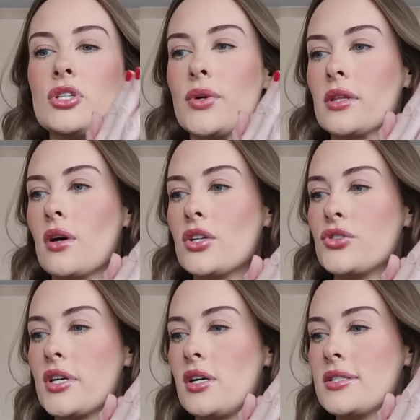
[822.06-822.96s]
been doing
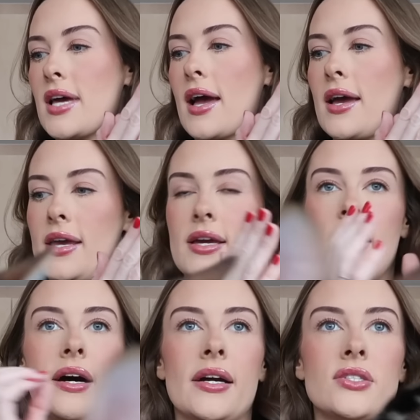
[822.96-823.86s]
laundry all day.
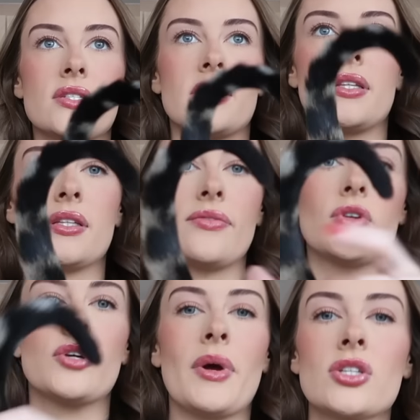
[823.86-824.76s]
I just cleaned the
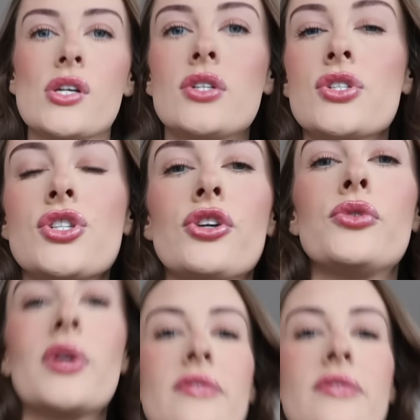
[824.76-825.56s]
living room. Actually, I'll just show you what